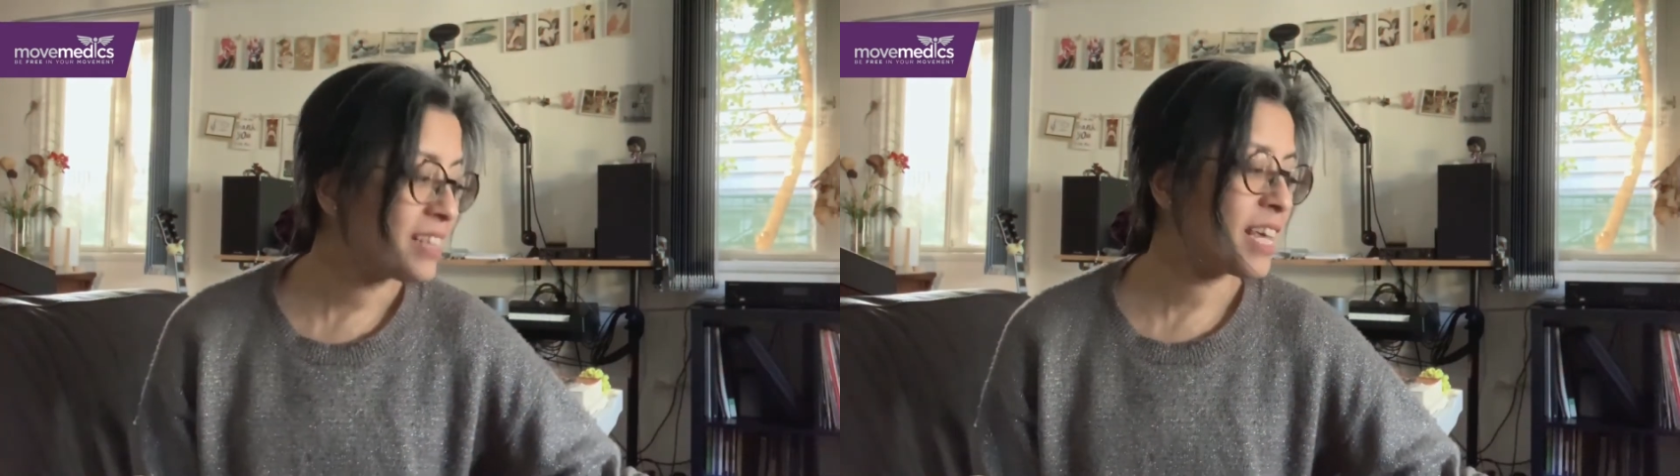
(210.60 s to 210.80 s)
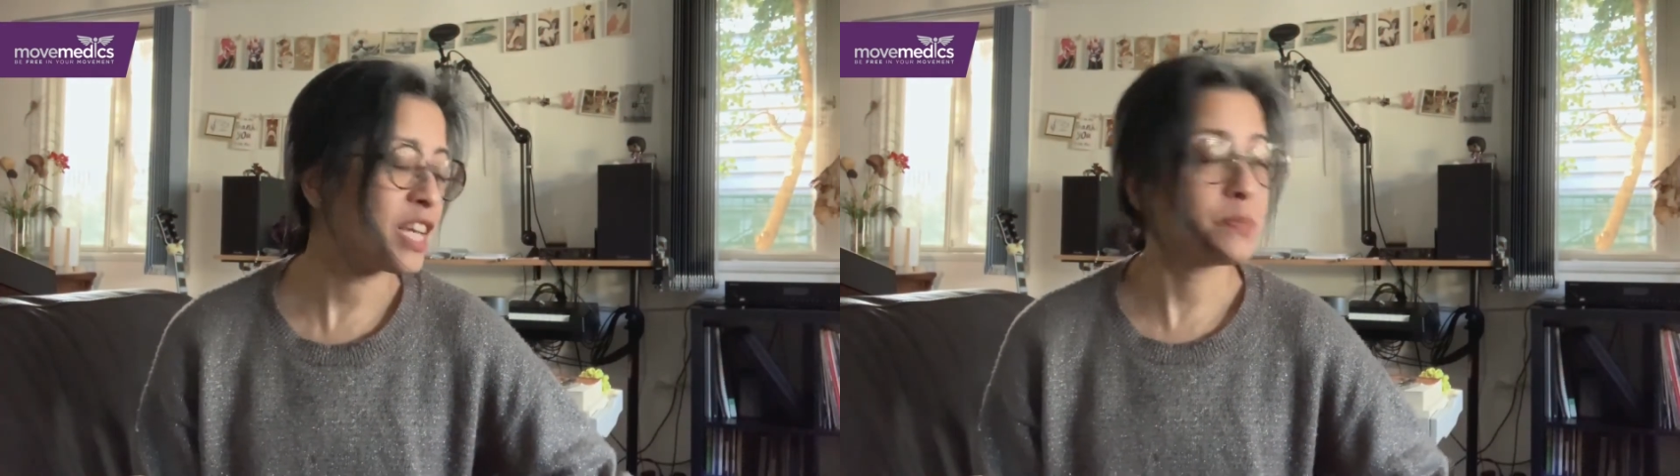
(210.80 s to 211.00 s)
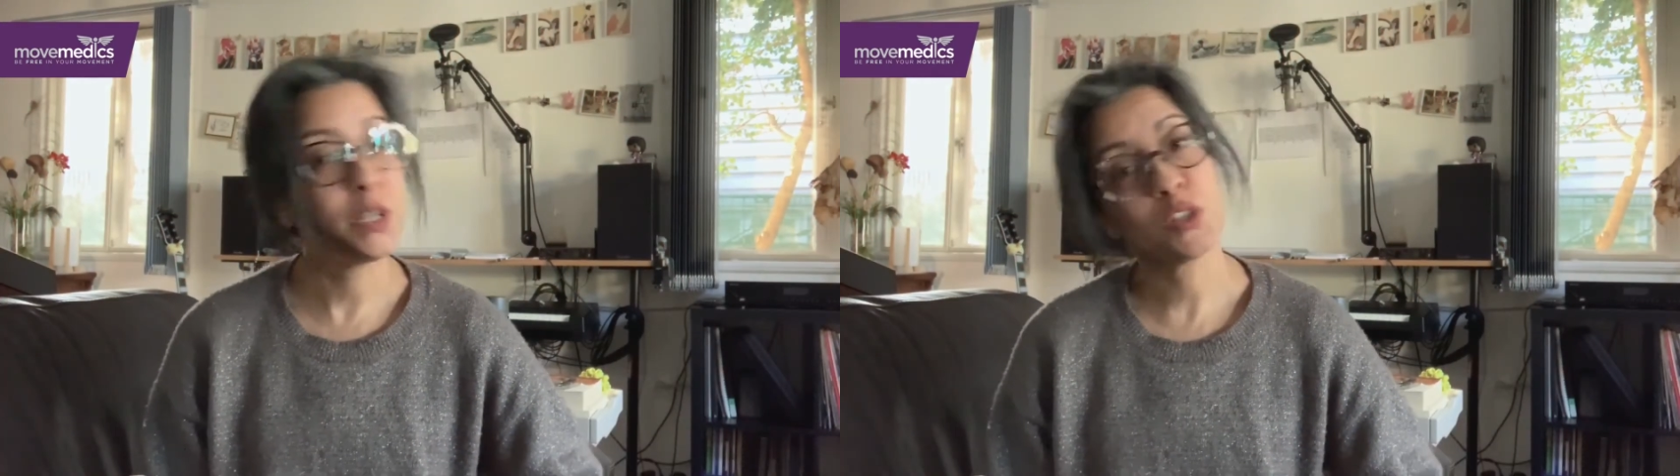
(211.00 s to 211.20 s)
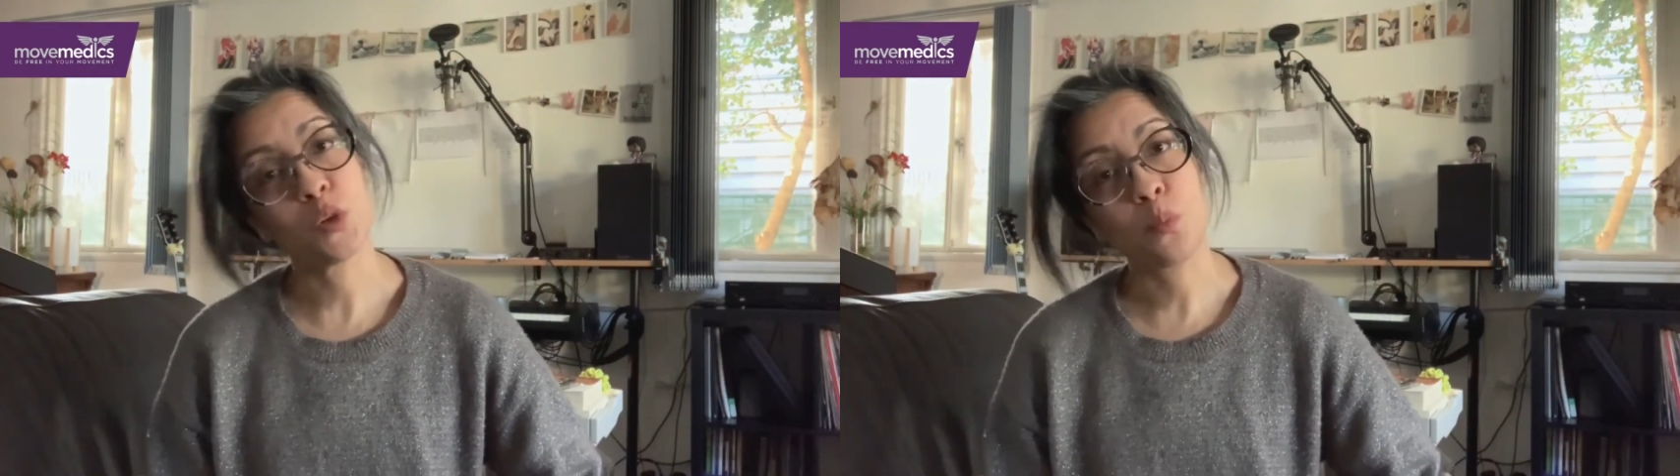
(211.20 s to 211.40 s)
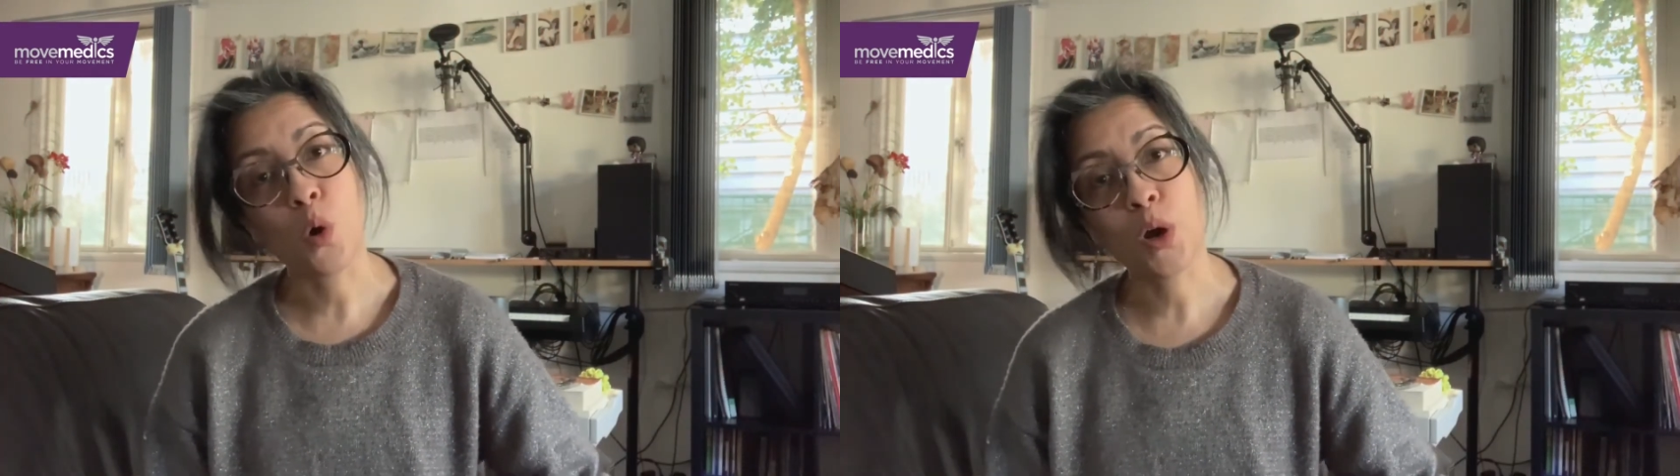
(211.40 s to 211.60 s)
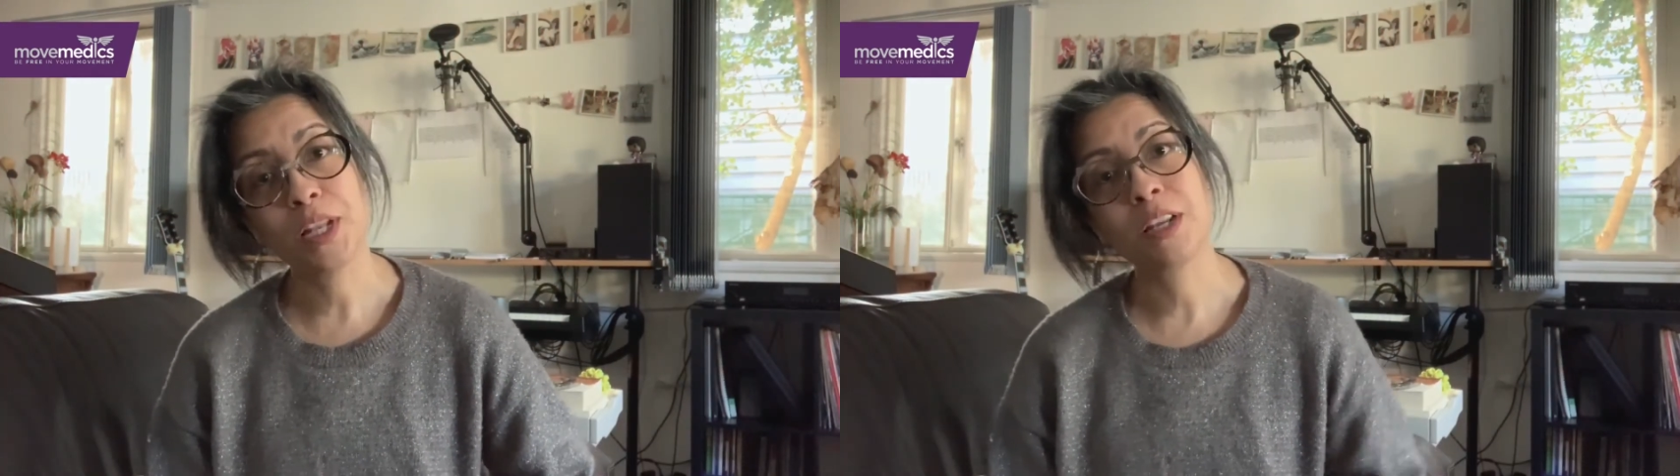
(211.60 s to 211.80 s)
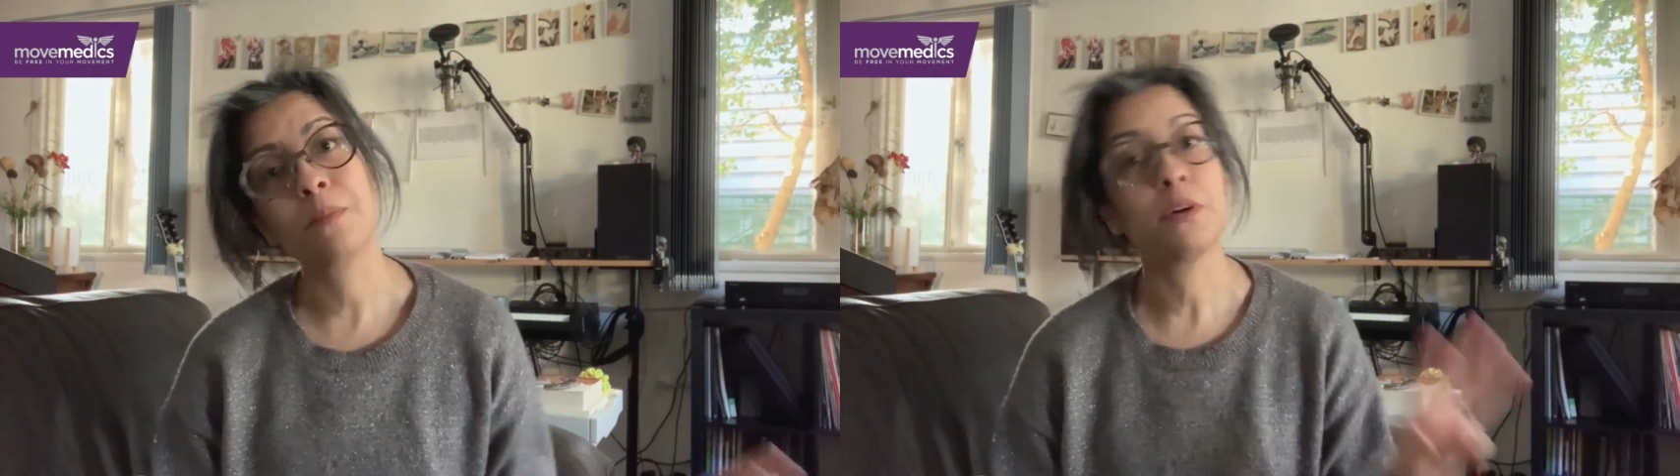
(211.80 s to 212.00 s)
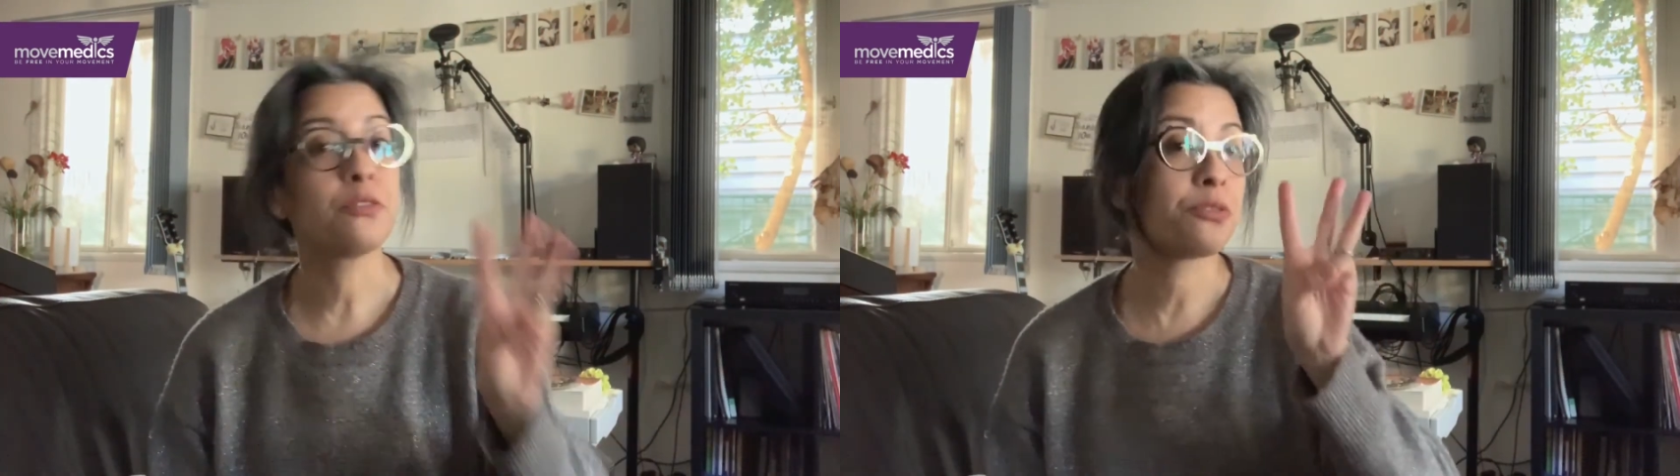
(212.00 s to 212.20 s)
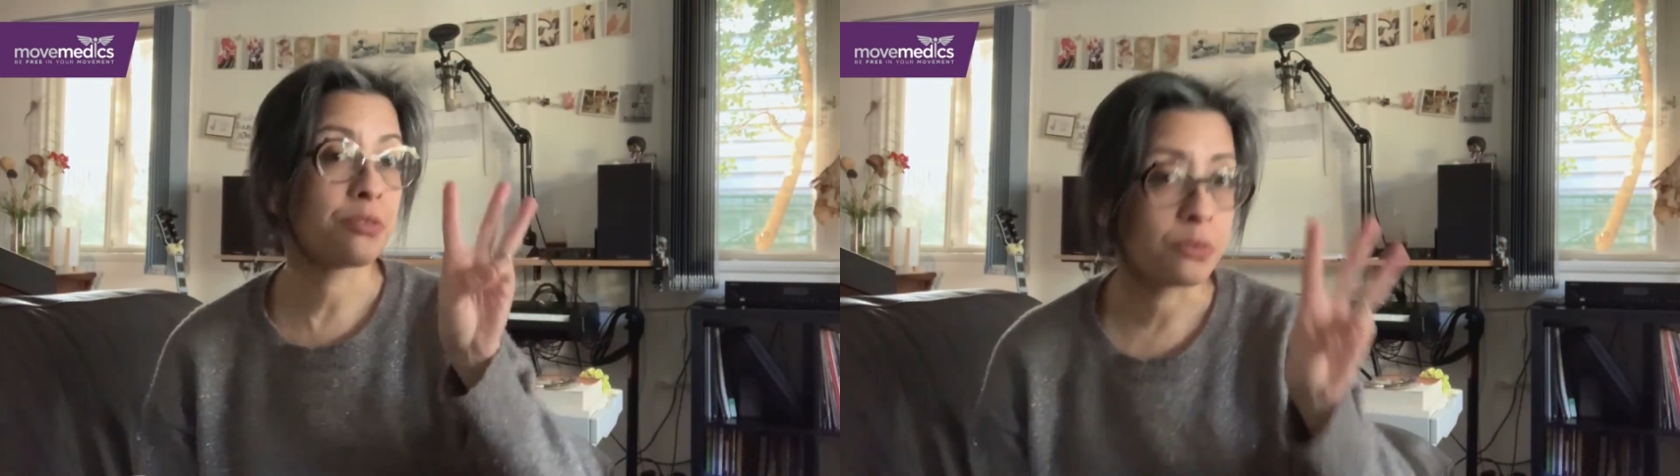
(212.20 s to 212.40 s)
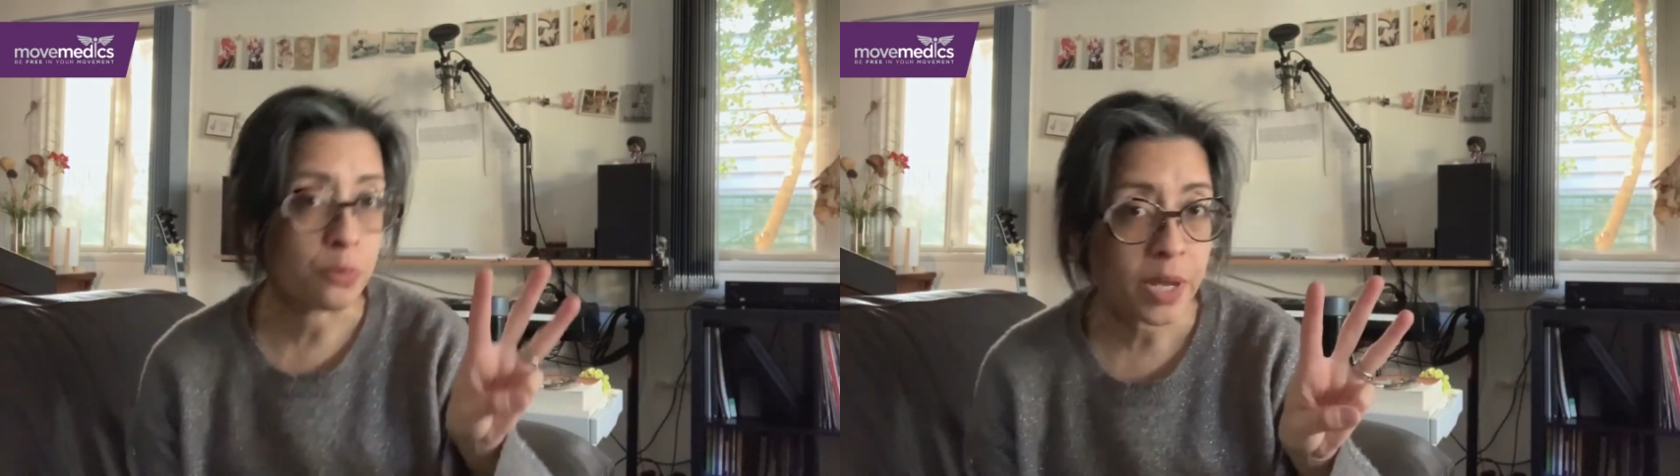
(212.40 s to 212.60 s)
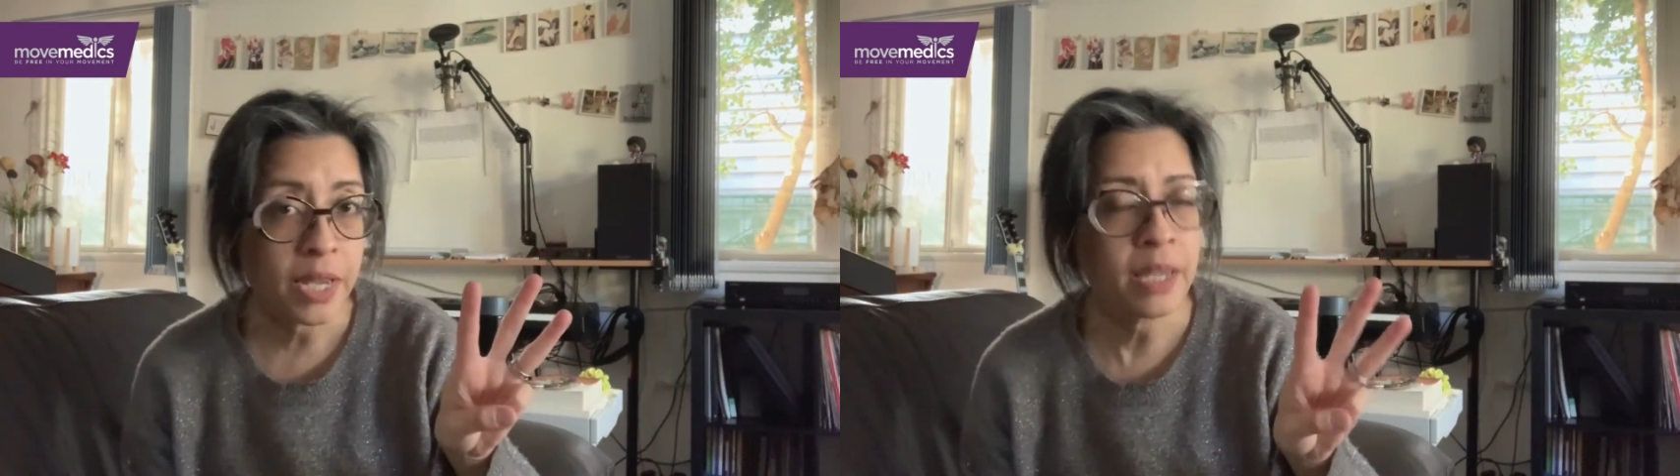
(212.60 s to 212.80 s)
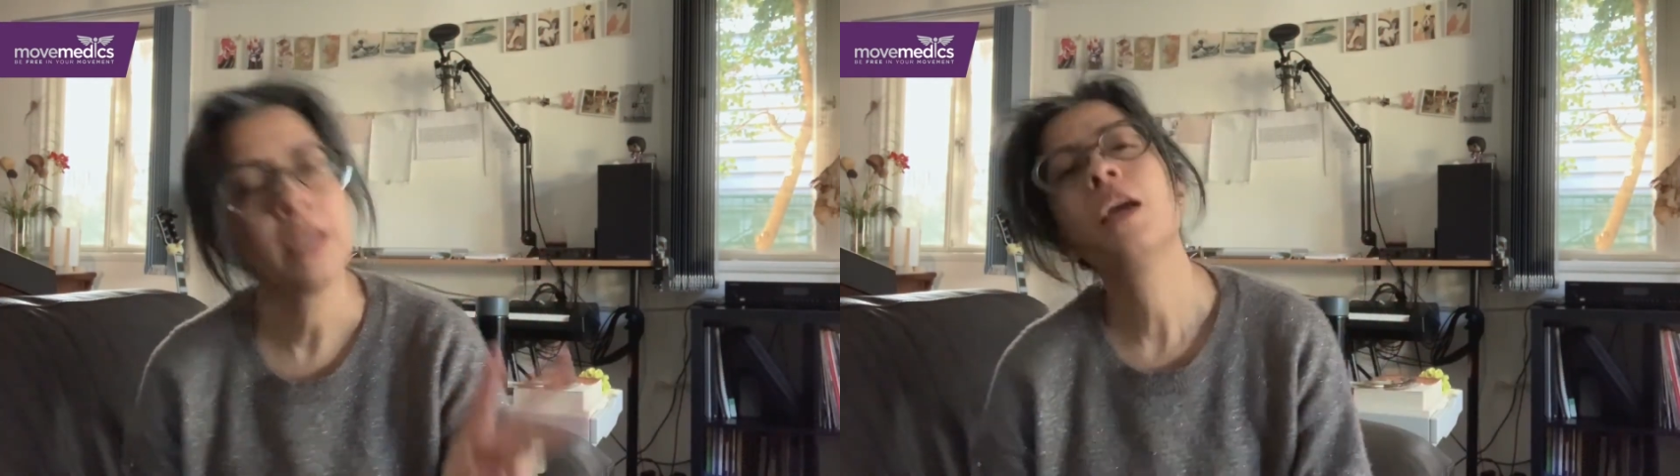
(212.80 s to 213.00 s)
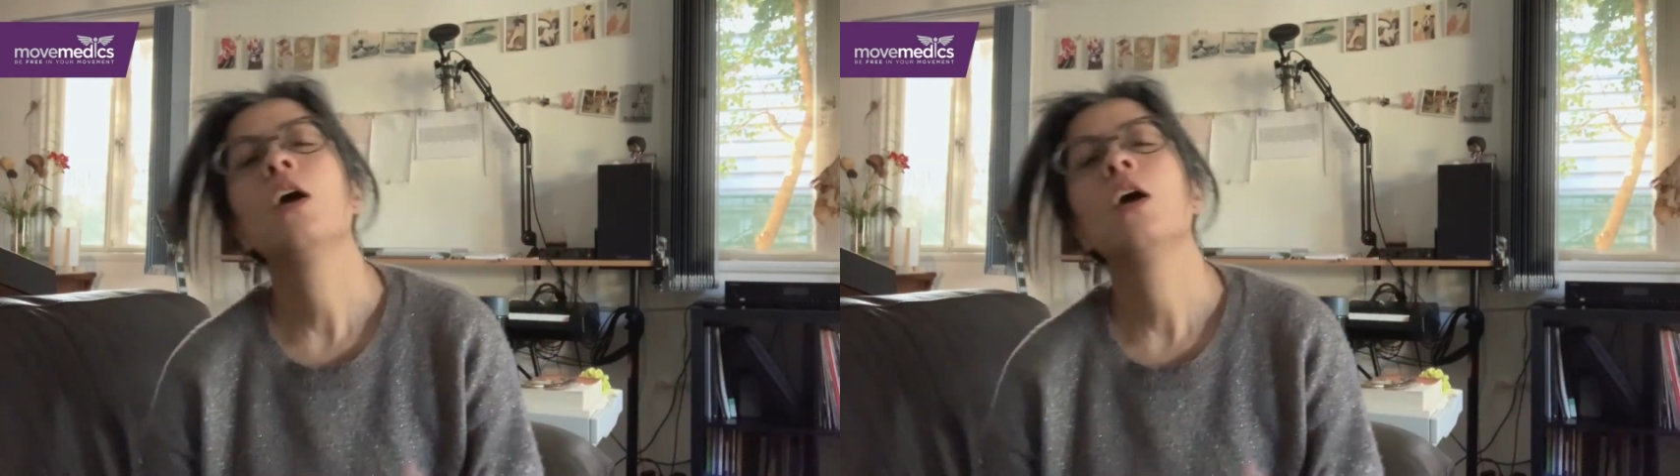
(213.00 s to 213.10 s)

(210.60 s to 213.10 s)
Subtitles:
takes me to point number 3,